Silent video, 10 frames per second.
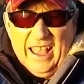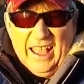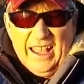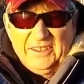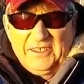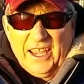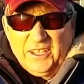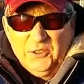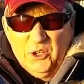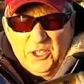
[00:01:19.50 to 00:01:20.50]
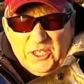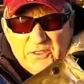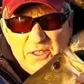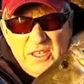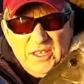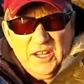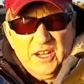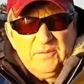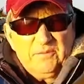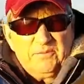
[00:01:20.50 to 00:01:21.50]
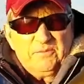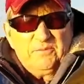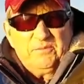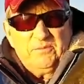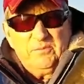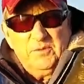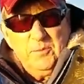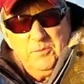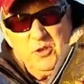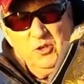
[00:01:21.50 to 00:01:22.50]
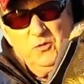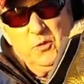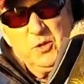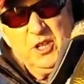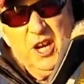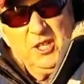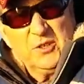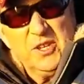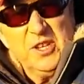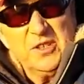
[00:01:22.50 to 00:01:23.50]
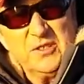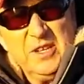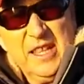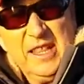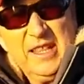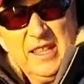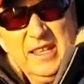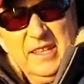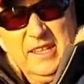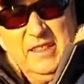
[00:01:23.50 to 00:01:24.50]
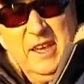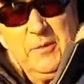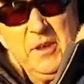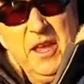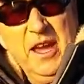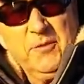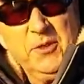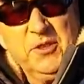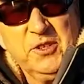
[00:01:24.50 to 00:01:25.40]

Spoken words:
And take a look at the beautiful color here that we have with this